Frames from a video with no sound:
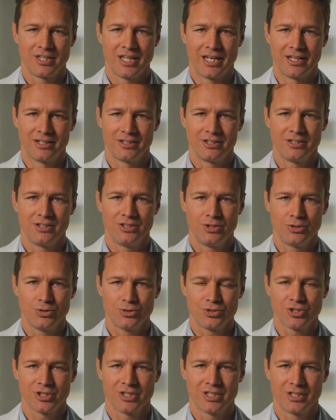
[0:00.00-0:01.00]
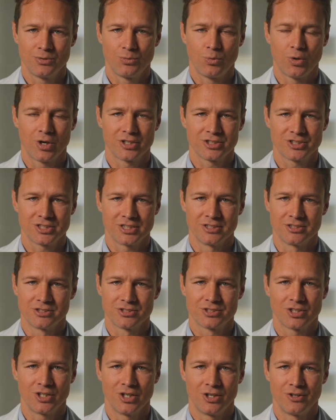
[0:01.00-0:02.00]
that usually
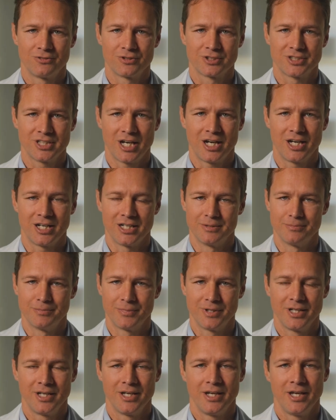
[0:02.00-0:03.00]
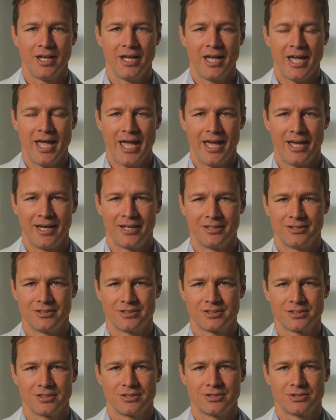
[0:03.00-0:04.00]
worsens over time,
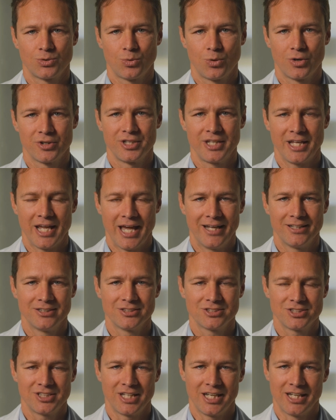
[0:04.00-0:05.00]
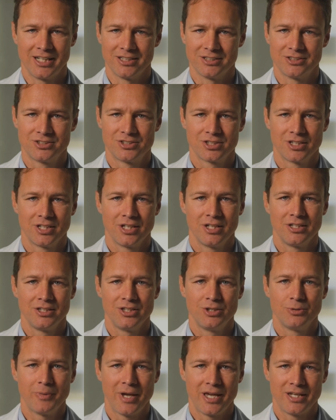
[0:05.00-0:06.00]
and toward the end stage,
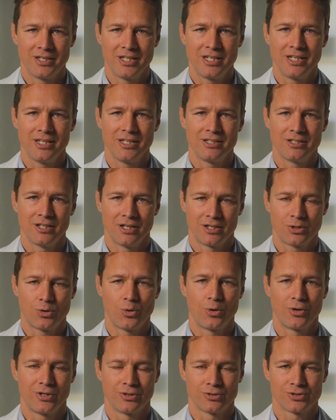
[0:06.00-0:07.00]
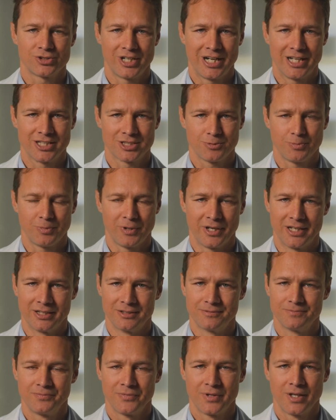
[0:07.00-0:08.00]
you may need a corneal
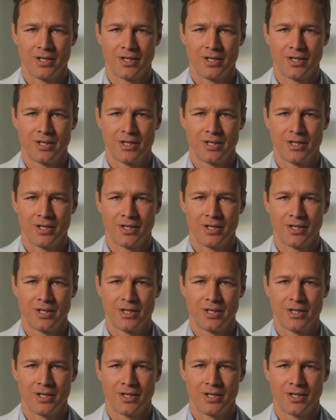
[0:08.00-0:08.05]
transplant.